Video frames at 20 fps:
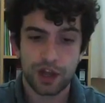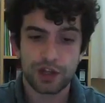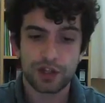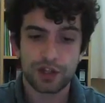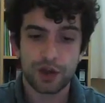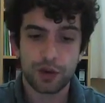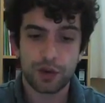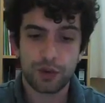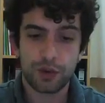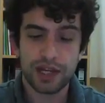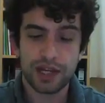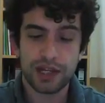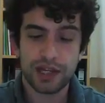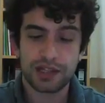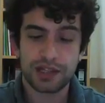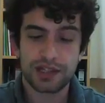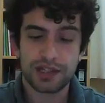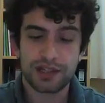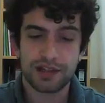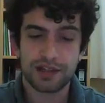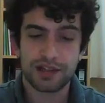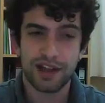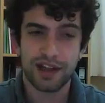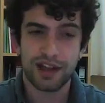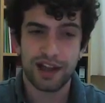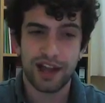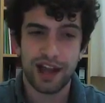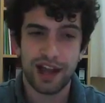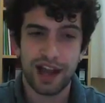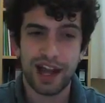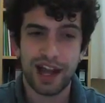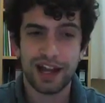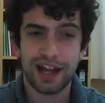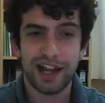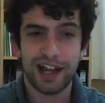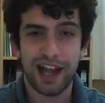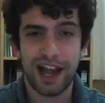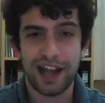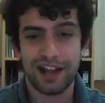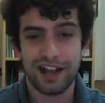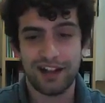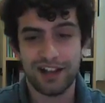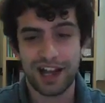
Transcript: So Greece hadn't had